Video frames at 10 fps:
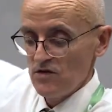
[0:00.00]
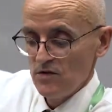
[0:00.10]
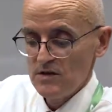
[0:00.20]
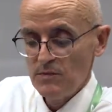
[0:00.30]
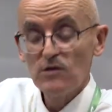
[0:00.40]
So
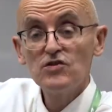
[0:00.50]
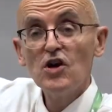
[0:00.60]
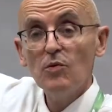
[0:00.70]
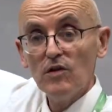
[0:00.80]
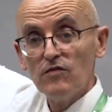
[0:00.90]
it's about
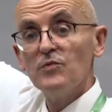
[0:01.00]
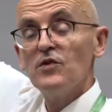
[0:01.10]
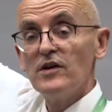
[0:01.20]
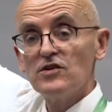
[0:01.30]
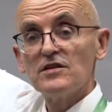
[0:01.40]
double from
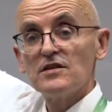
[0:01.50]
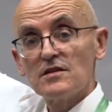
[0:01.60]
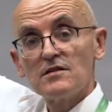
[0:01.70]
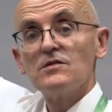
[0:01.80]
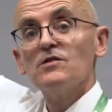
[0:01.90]
the
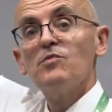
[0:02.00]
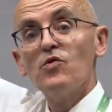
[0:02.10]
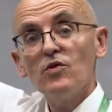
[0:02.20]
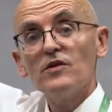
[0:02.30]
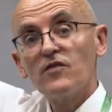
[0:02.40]
richest to the
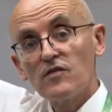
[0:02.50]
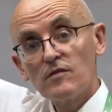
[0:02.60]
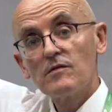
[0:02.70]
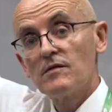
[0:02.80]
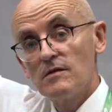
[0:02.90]
poorest
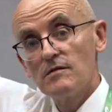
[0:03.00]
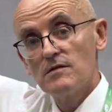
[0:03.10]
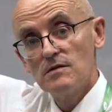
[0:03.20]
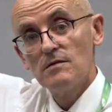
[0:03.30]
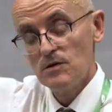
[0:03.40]

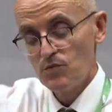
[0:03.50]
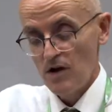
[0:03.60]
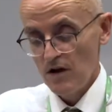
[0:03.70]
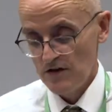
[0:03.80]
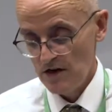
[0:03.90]

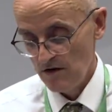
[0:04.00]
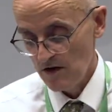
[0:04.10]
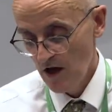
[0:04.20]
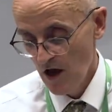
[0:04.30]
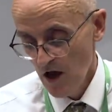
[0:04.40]
deprived area.
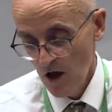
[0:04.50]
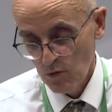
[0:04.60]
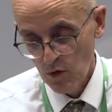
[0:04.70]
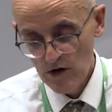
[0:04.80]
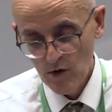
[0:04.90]

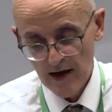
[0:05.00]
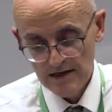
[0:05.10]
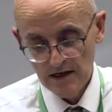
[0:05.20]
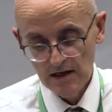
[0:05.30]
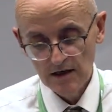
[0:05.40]
But when you add
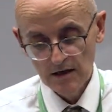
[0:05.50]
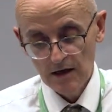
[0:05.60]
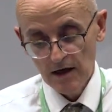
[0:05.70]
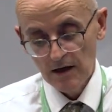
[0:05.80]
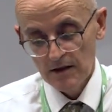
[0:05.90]
in
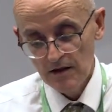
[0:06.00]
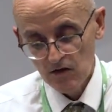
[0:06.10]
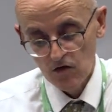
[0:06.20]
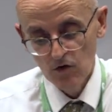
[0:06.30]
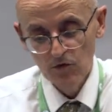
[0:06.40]

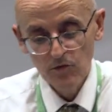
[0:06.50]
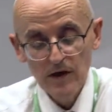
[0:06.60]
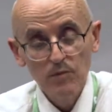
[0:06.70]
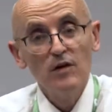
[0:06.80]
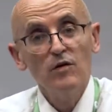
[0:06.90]
this group of
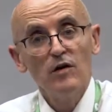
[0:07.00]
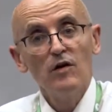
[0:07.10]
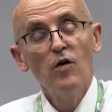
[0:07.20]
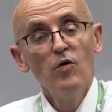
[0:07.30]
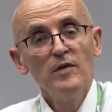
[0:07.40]
people who are
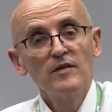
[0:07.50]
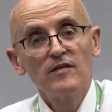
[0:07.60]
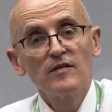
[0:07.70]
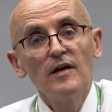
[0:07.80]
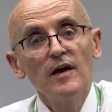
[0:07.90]

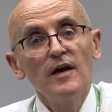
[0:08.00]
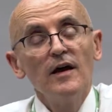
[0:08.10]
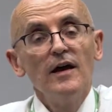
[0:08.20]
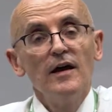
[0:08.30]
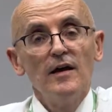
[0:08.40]
homeless,
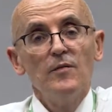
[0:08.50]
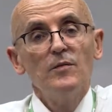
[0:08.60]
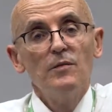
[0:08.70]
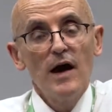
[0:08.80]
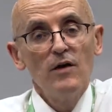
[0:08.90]
out
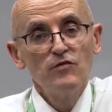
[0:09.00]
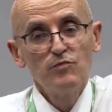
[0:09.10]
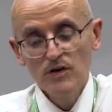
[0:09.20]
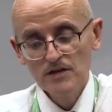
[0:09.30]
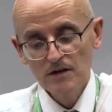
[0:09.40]
of
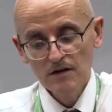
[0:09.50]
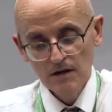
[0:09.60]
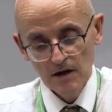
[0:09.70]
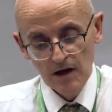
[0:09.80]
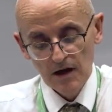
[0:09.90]
prison,
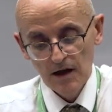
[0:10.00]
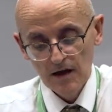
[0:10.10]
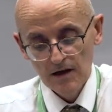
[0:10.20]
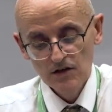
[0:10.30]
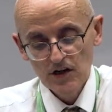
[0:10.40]

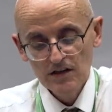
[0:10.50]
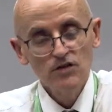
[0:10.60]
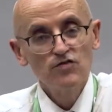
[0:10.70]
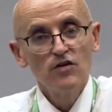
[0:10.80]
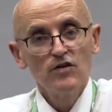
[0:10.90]

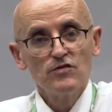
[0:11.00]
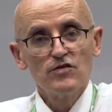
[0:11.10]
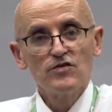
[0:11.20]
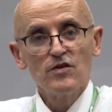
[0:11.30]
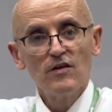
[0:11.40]
injecting drug
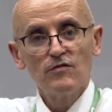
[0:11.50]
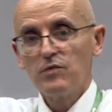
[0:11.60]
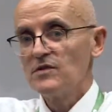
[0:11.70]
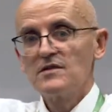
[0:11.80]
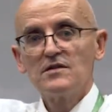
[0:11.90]
users, you have
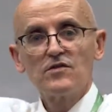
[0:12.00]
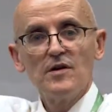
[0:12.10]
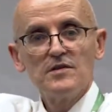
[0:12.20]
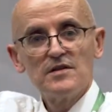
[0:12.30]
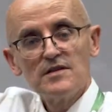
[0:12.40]
what's
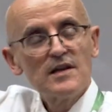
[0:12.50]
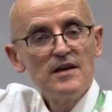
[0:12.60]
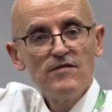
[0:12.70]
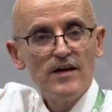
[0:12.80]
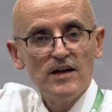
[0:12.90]
described as this
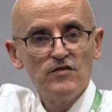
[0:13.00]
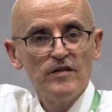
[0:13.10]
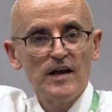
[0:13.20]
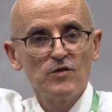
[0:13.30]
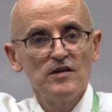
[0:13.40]
cliff edge of
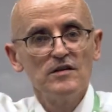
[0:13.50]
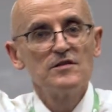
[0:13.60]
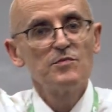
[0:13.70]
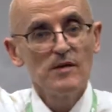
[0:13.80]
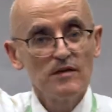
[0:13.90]
inequity.
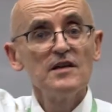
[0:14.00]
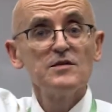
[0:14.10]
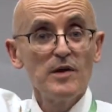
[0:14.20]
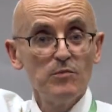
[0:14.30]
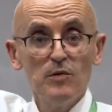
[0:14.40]
These
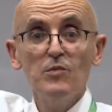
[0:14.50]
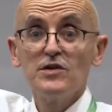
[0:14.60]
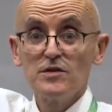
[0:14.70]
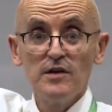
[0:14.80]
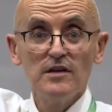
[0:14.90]
people
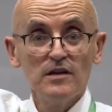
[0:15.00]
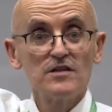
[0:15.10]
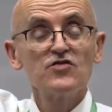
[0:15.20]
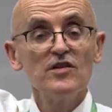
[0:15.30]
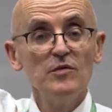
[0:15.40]
must be the
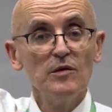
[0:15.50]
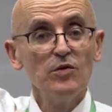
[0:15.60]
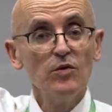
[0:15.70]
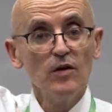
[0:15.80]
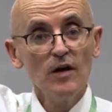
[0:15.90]
extremely
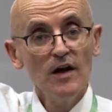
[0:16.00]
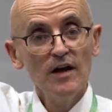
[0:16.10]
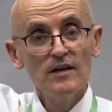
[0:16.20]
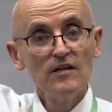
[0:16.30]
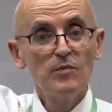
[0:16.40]
poor.
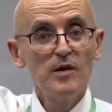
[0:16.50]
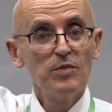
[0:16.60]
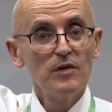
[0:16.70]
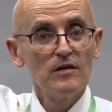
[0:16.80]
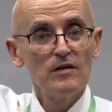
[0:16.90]
These
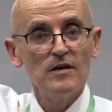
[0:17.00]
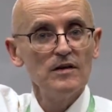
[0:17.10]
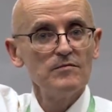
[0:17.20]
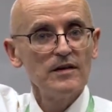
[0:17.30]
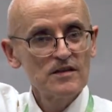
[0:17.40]
people are
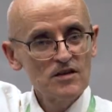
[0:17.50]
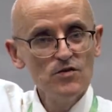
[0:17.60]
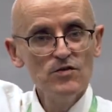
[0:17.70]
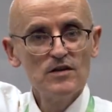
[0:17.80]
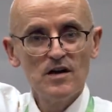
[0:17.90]
the
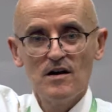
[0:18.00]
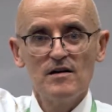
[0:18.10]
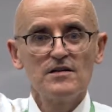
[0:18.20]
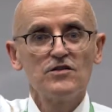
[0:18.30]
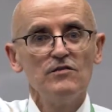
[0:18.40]
excluded,
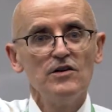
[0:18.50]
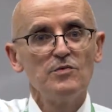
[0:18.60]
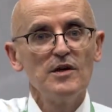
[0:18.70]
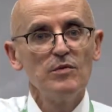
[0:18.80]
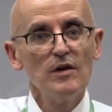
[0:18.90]
hardest to
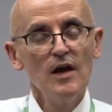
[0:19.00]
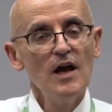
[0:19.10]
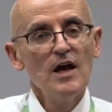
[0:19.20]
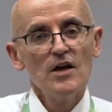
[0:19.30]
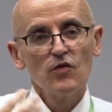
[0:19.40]
reach people.
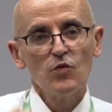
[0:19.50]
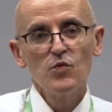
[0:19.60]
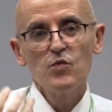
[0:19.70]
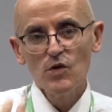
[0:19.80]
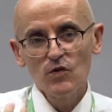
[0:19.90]
So
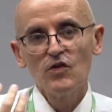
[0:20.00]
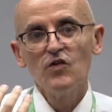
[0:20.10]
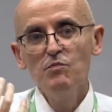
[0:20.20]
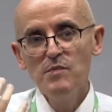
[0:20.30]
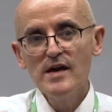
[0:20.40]

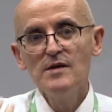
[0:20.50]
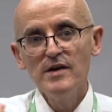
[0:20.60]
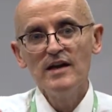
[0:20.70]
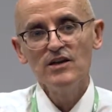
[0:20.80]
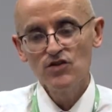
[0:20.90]
there's
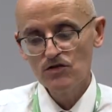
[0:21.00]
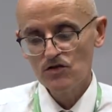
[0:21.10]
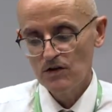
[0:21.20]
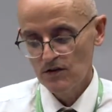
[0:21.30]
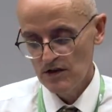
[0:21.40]
big issues
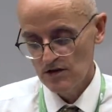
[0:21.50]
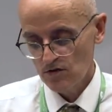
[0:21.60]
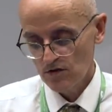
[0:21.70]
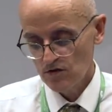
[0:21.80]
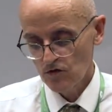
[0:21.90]
around these
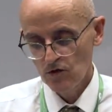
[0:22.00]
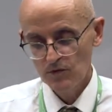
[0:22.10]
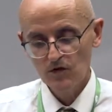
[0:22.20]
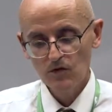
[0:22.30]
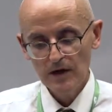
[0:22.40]
sorts of
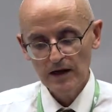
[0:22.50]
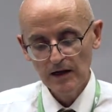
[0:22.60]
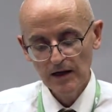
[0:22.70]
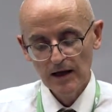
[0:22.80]
groups as well.